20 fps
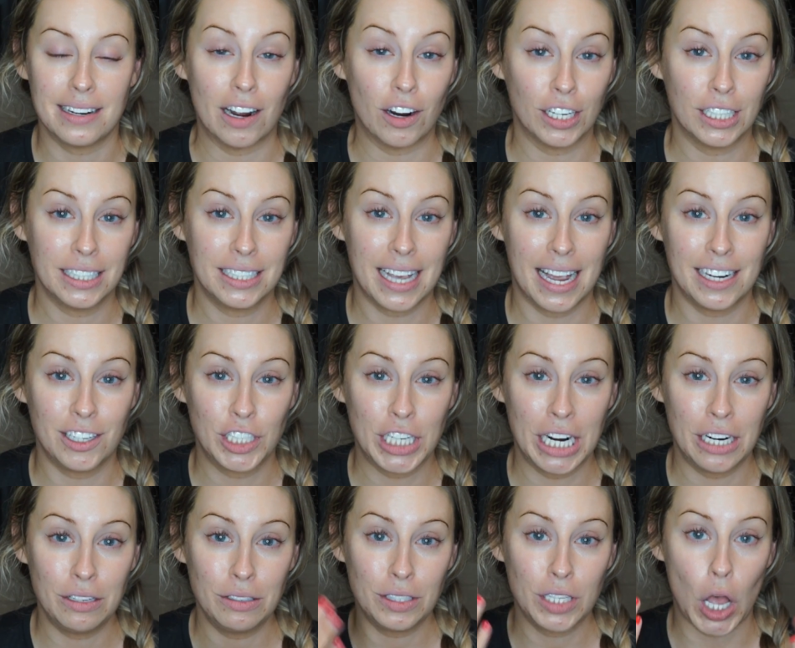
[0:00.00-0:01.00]
NARS
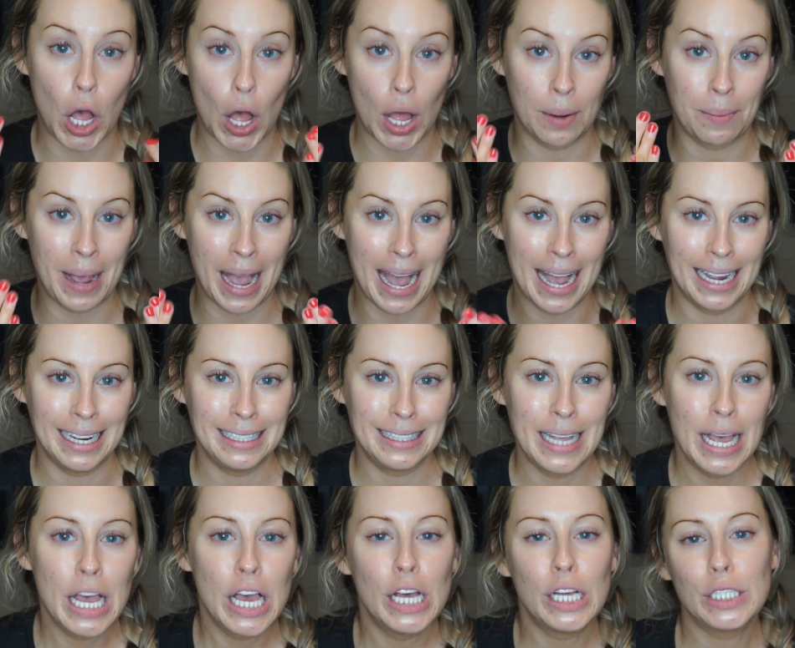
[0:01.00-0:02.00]
eyeshadows on my eyes,
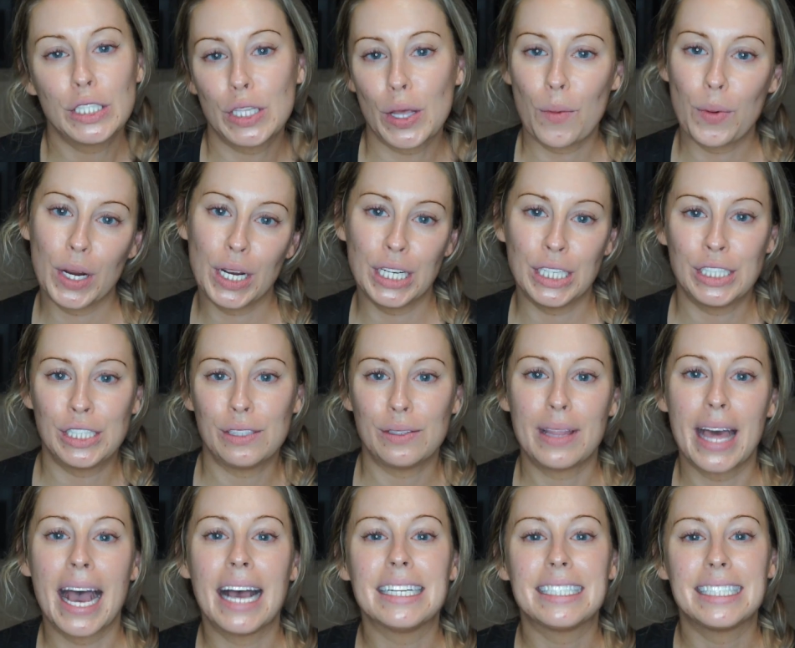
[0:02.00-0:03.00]
so we're gonna do
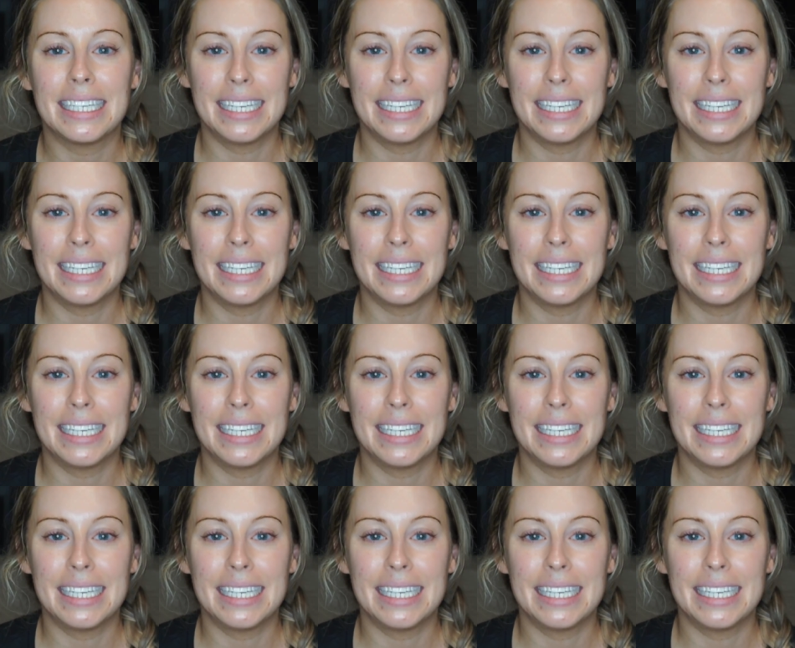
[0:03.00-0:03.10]
that